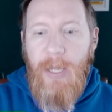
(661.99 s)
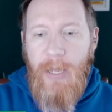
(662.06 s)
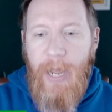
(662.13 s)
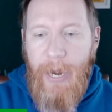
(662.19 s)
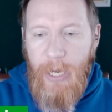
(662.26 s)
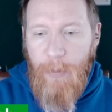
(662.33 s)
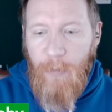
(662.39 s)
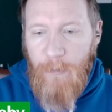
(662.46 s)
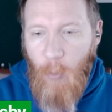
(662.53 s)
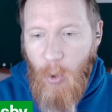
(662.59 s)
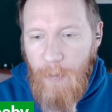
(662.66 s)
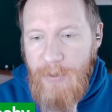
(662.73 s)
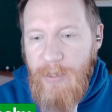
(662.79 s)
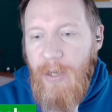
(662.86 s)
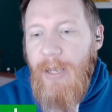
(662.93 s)
and he
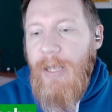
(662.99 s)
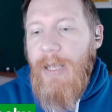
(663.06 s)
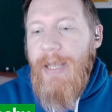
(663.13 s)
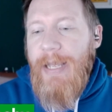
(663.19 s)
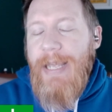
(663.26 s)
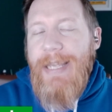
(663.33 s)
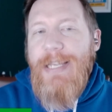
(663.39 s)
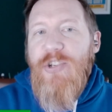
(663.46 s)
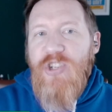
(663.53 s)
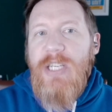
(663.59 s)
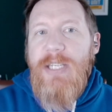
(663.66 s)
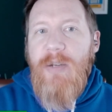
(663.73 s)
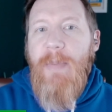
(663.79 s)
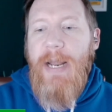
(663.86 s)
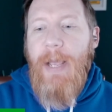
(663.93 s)
performs. In
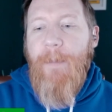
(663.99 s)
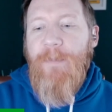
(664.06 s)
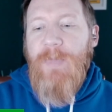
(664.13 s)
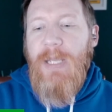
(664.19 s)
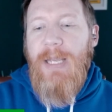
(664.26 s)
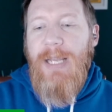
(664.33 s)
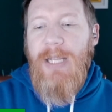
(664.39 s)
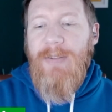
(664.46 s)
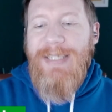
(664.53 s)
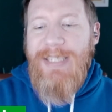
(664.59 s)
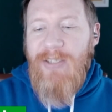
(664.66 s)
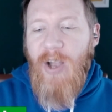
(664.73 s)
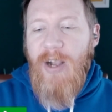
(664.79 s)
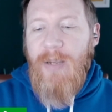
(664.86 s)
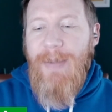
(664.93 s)
just a minute, let's
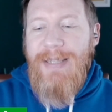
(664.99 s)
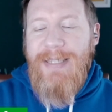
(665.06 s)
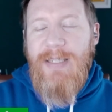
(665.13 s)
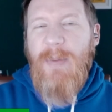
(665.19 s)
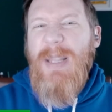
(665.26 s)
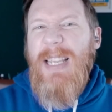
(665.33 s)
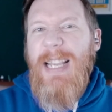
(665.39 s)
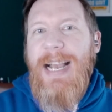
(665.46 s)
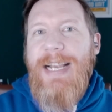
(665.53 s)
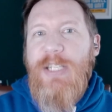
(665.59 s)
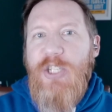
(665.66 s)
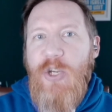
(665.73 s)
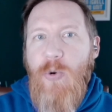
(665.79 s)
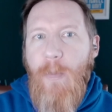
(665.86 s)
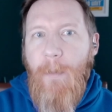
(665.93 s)
talk about some of the
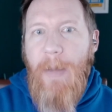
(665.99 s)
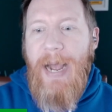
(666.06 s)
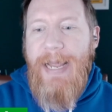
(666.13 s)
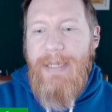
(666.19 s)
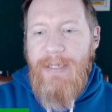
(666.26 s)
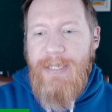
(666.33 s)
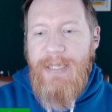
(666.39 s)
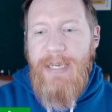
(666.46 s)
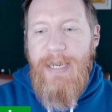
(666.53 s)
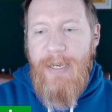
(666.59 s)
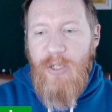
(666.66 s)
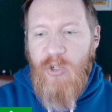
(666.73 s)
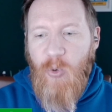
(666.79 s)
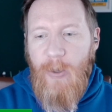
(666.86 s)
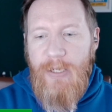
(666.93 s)
guys you might see
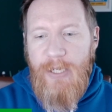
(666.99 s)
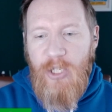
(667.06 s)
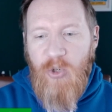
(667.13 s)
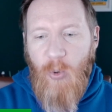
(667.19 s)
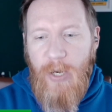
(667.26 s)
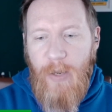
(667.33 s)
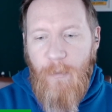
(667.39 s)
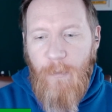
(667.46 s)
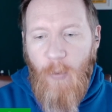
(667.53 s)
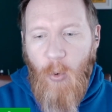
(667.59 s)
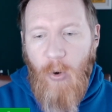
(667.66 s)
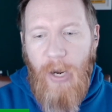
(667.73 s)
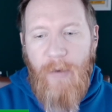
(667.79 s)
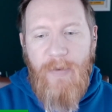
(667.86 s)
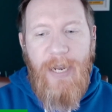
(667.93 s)
in
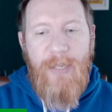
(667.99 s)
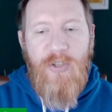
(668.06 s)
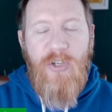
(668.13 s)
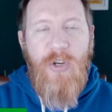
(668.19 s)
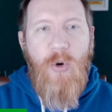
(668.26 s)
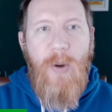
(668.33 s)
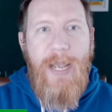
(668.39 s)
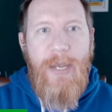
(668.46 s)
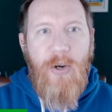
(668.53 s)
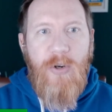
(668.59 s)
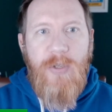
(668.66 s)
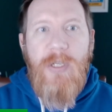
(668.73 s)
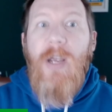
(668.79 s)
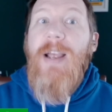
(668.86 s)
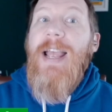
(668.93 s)
2024. I've got two
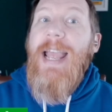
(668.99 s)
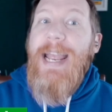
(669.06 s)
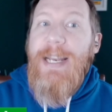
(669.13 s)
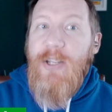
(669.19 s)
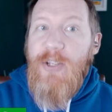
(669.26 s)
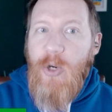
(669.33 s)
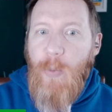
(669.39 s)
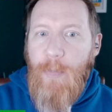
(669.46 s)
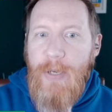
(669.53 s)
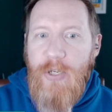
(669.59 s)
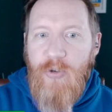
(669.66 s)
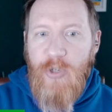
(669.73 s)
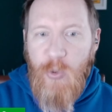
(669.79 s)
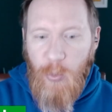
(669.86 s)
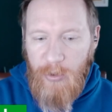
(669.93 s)
hitters and two
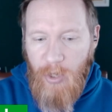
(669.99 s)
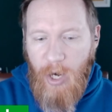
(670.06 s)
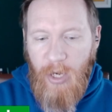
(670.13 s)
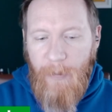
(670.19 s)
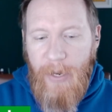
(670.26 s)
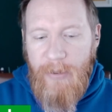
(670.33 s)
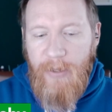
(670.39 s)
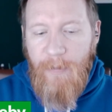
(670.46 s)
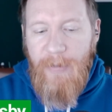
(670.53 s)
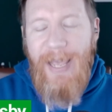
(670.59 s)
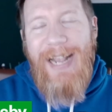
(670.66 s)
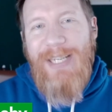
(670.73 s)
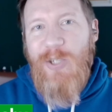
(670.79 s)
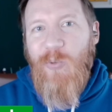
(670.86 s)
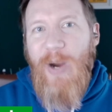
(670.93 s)
pitchers. We'll talk about them
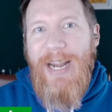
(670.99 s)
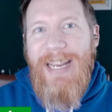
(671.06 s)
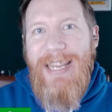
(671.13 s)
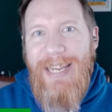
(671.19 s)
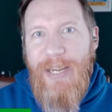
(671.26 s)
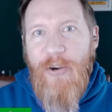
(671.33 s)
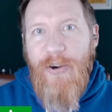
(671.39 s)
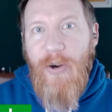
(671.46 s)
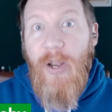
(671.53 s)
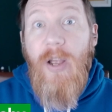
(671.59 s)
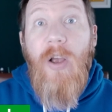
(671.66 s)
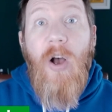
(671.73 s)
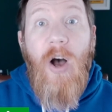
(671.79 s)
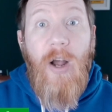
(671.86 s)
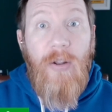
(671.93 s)
next, right here
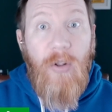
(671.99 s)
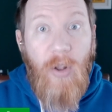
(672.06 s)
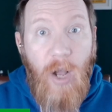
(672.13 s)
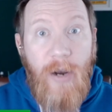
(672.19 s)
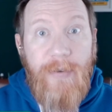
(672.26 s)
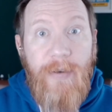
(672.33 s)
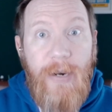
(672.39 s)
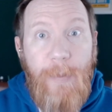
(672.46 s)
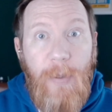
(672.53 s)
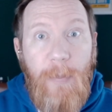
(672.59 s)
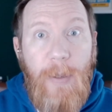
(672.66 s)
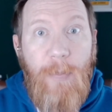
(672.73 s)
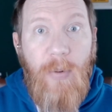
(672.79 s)
on Locked On MLB